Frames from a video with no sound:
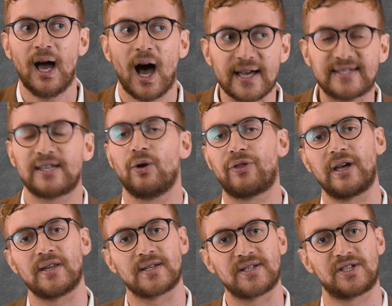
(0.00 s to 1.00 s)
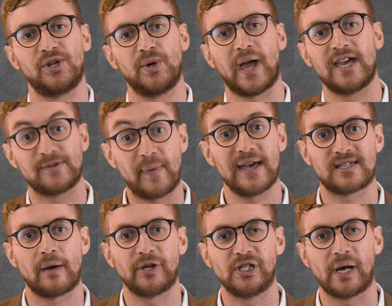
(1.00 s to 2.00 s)
I still think this is 2K's best
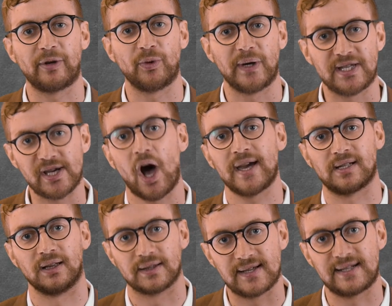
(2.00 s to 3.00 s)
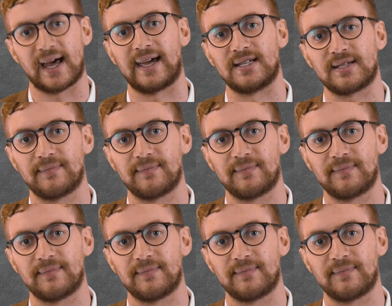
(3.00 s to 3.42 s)
WWE title to date.